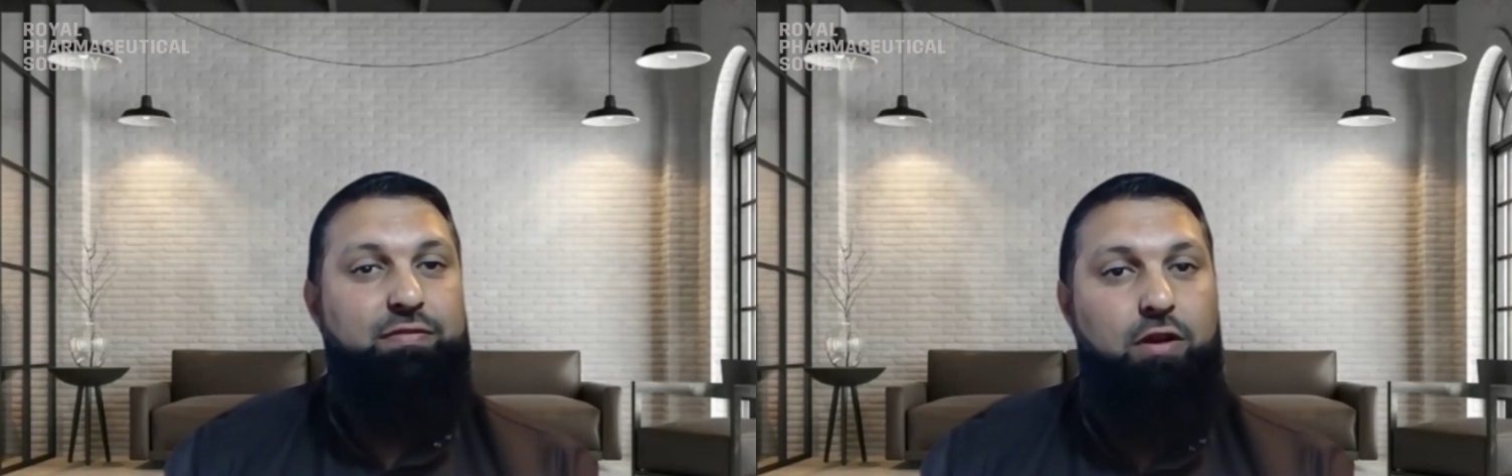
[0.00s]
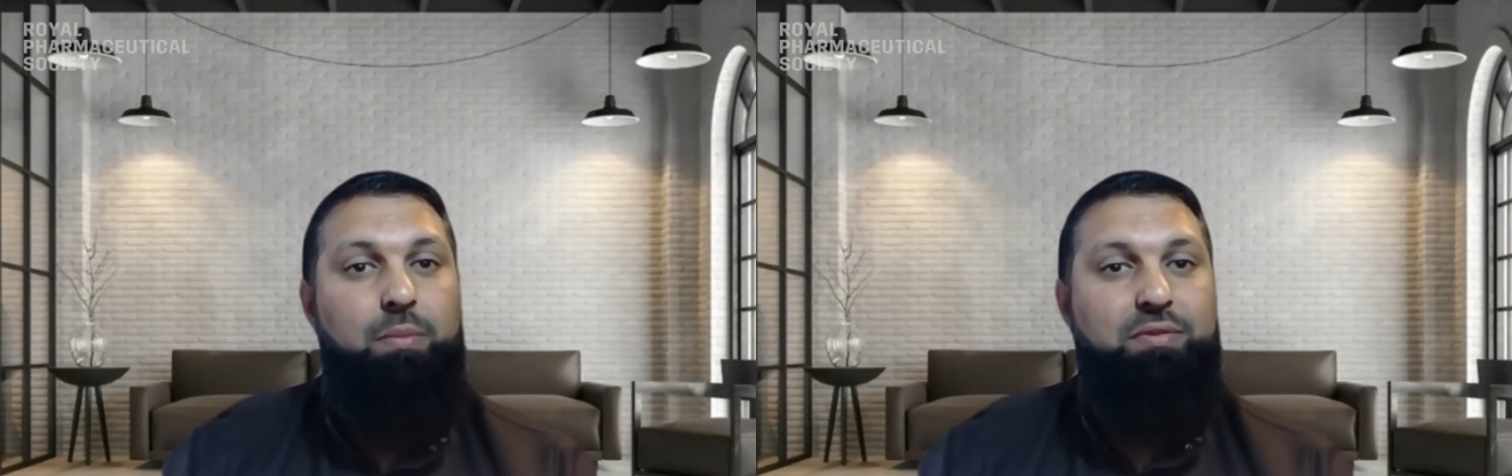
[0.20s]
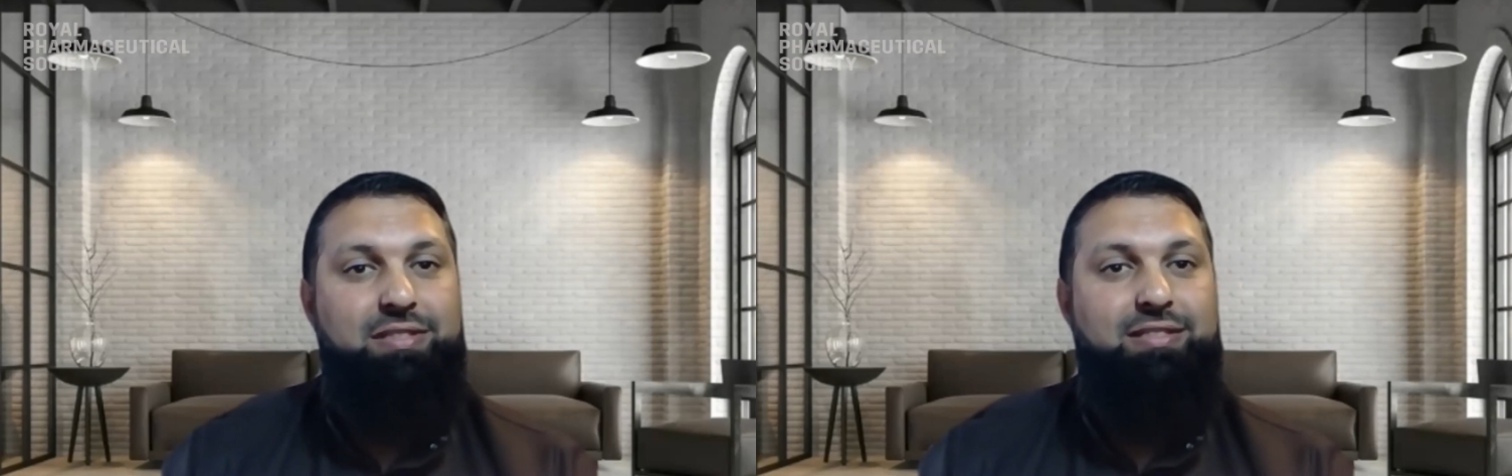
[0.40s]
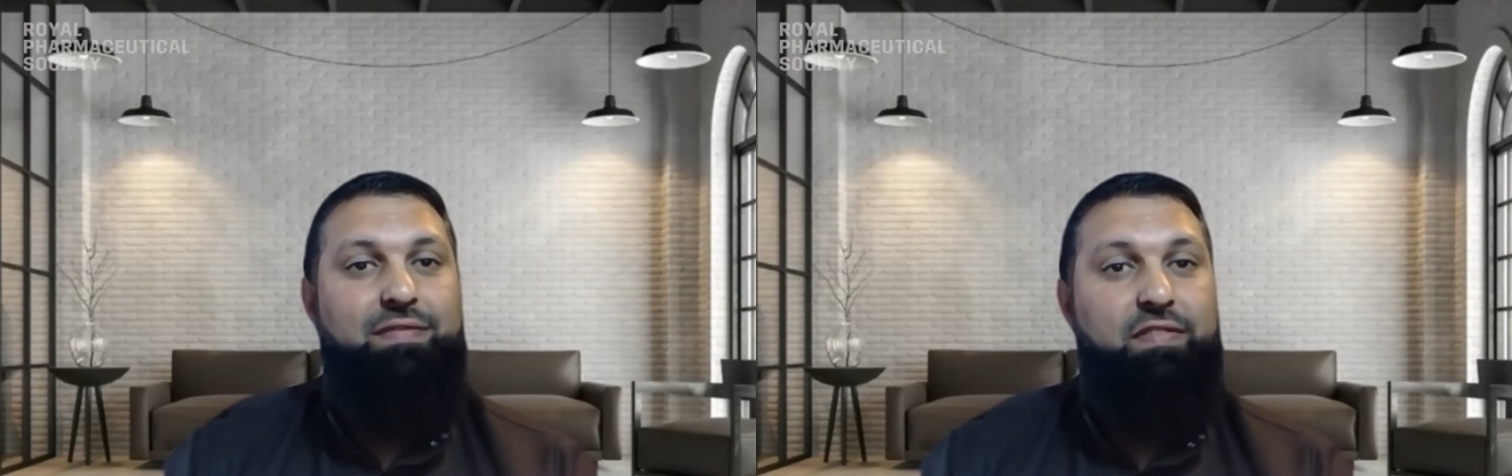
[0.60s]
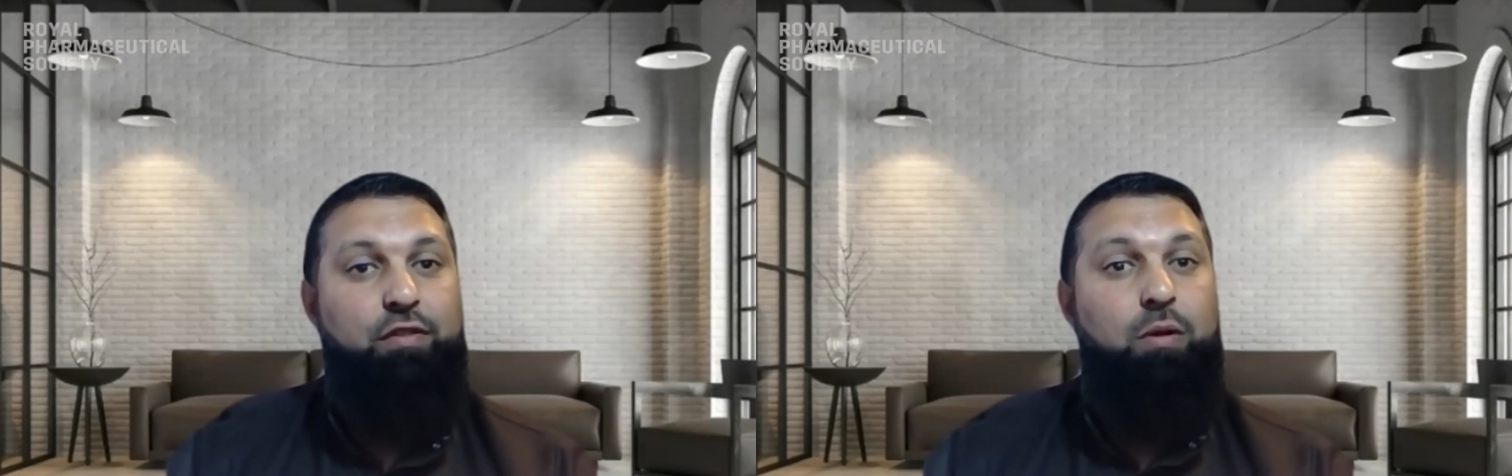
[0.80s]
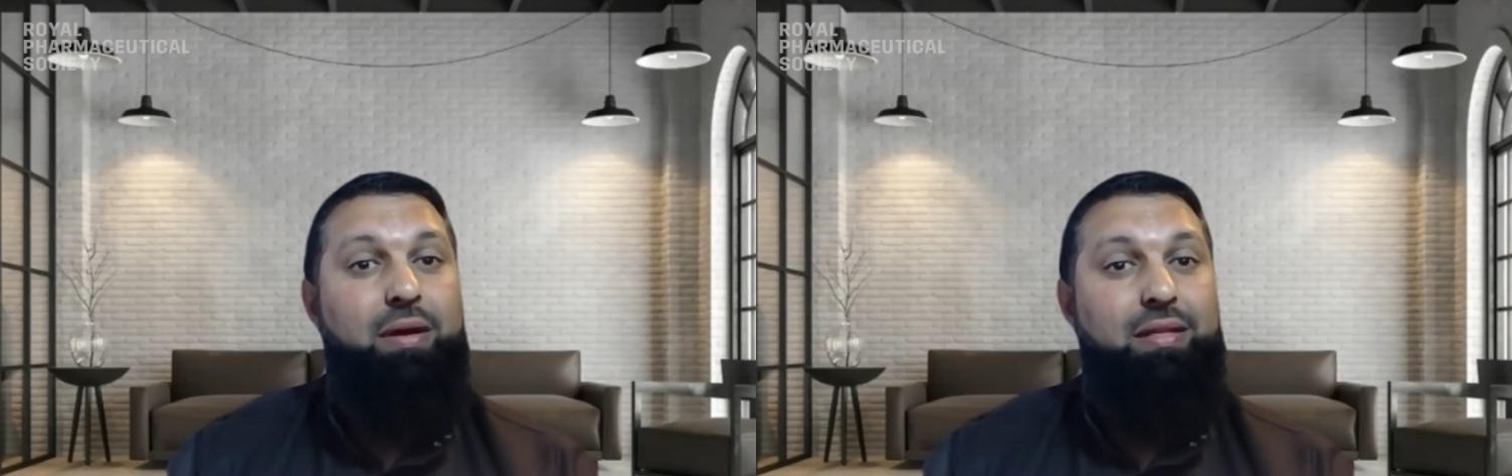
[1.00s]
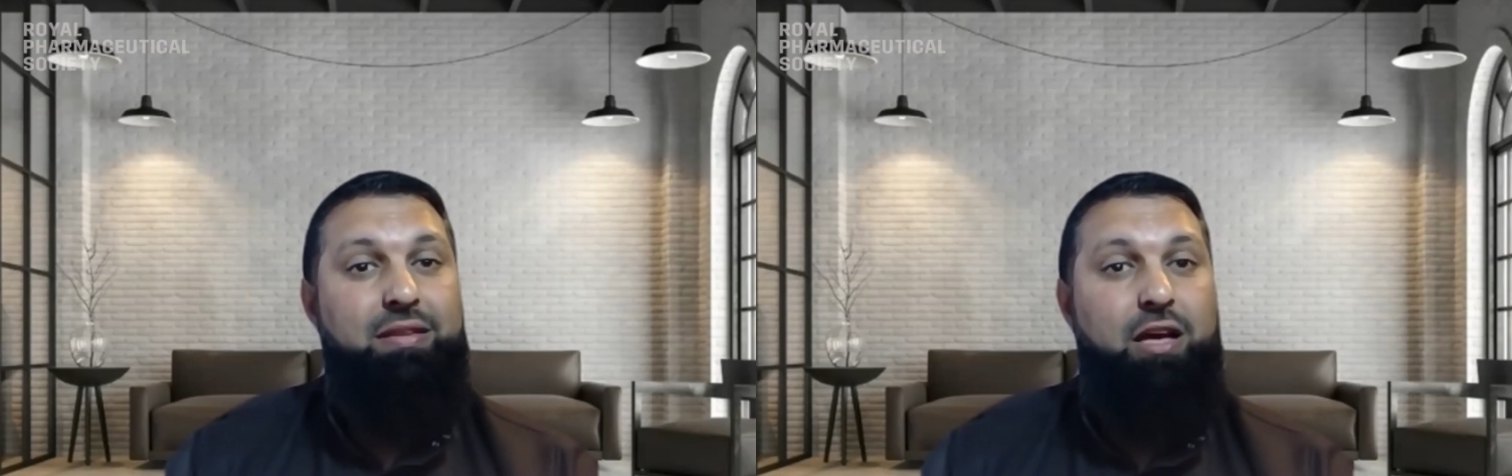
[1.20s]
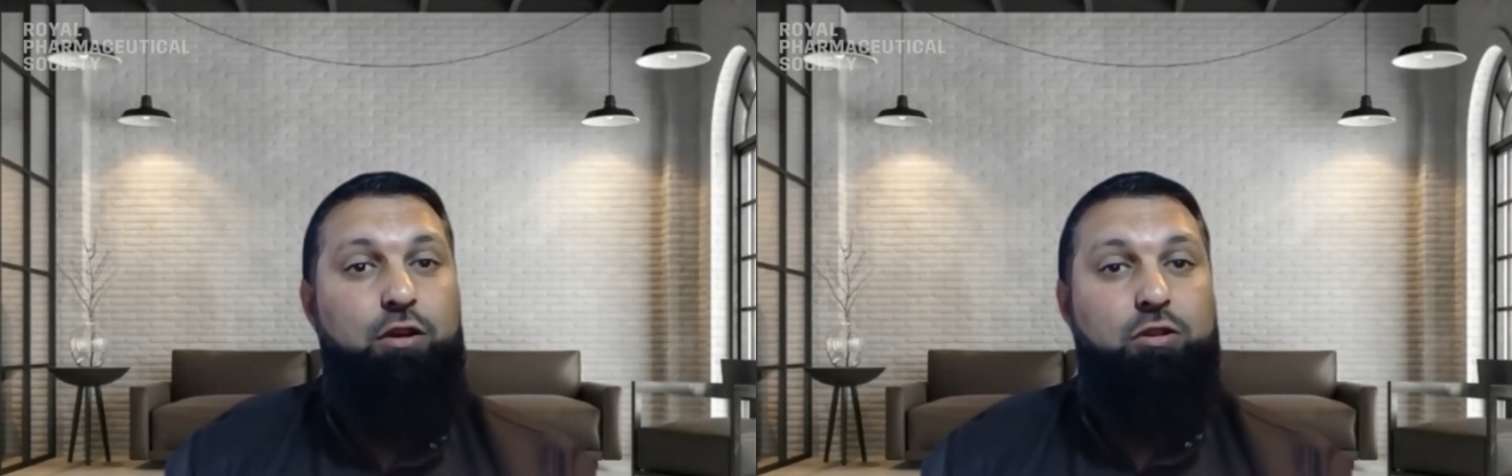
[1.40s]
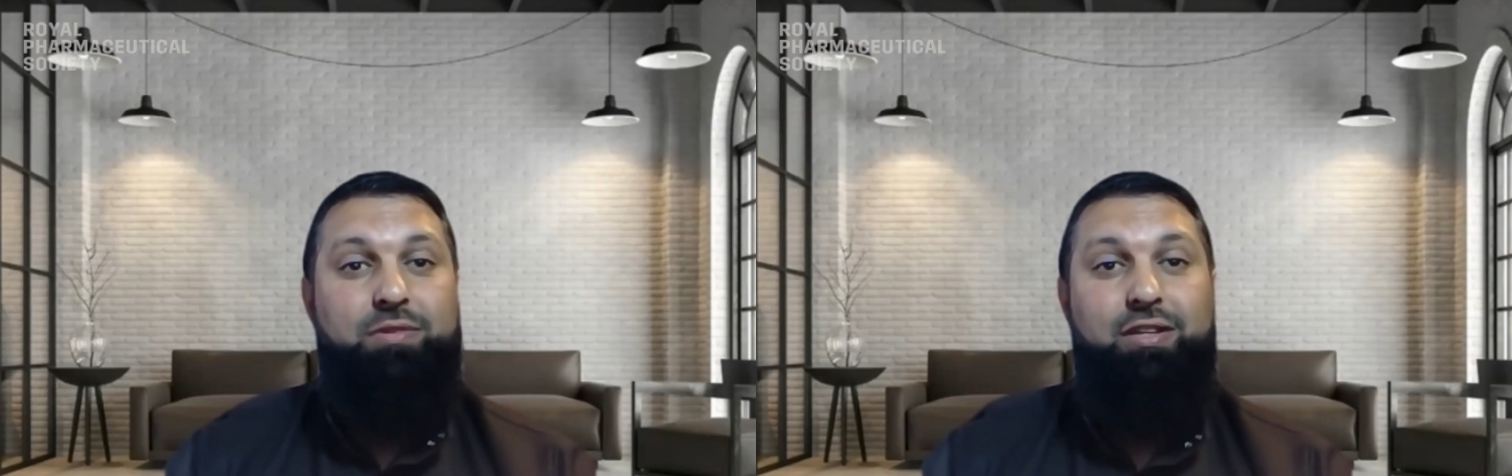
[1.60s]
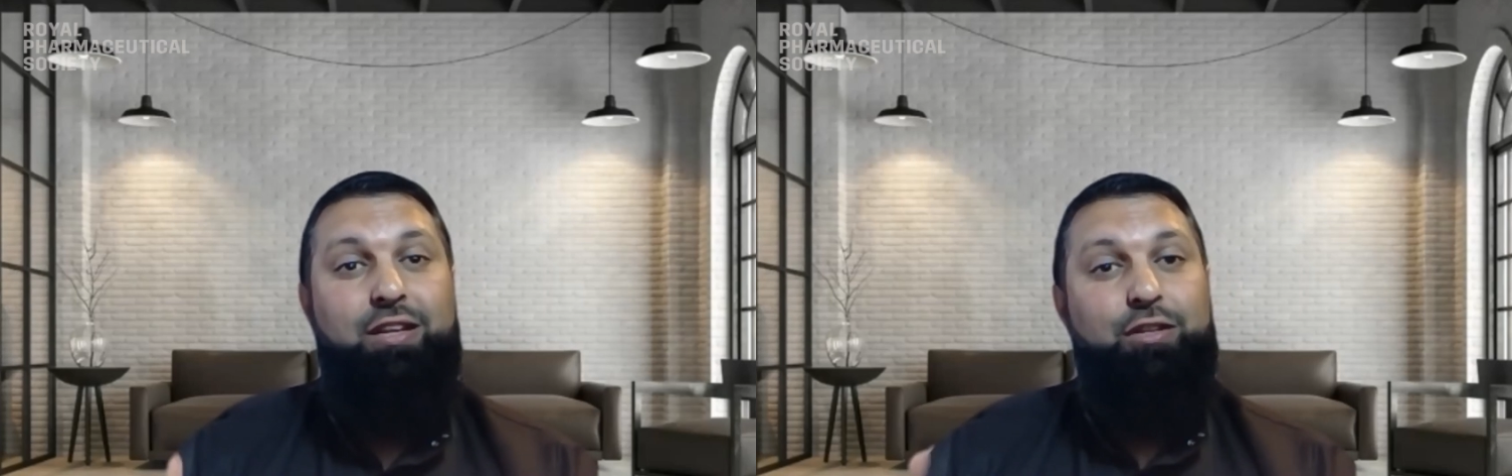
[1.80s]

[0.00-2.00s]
pharmacist if they've not met these outcomes.